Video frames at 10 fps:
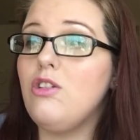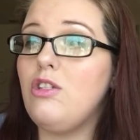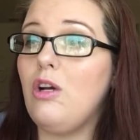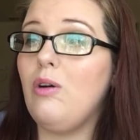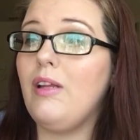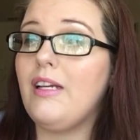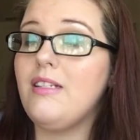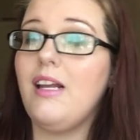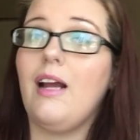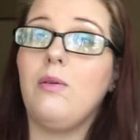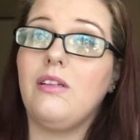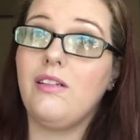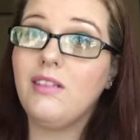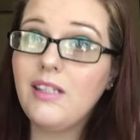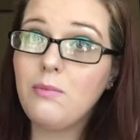So like I said, I will
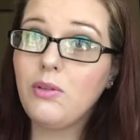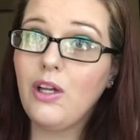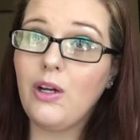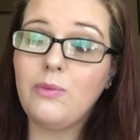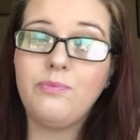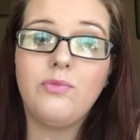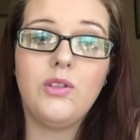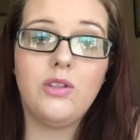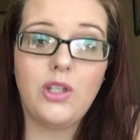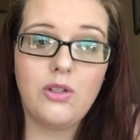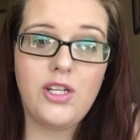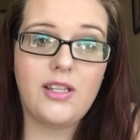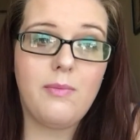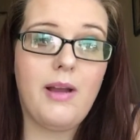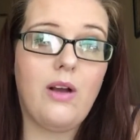leave the link below. Go check
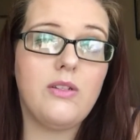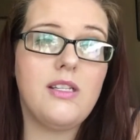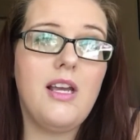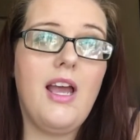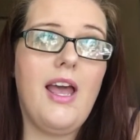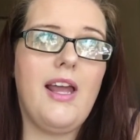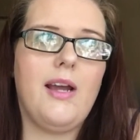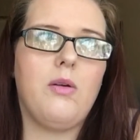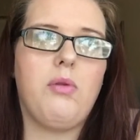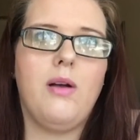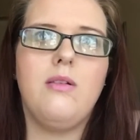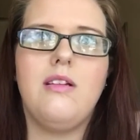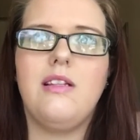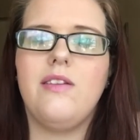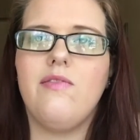them out, and I will
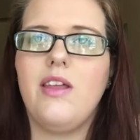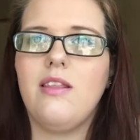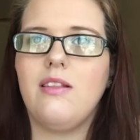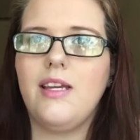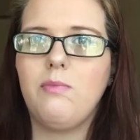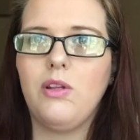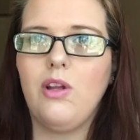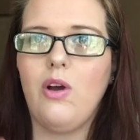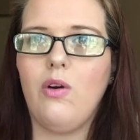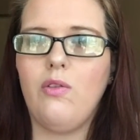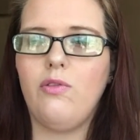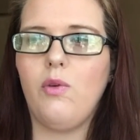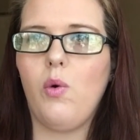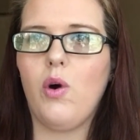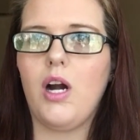probably leave the link below
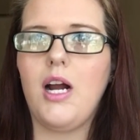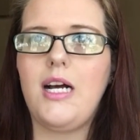for